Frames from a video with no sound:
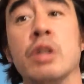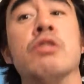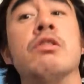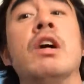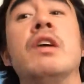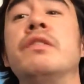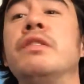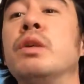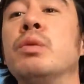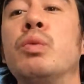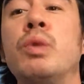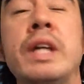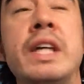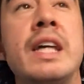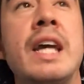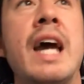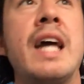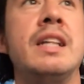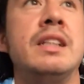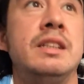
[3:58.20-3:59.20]
or over the
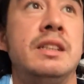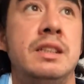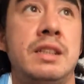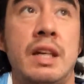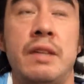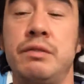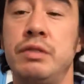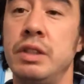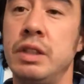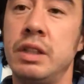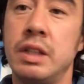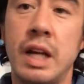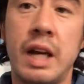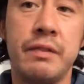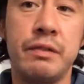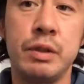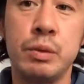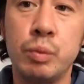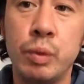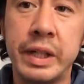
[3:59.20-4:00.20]
weekends, every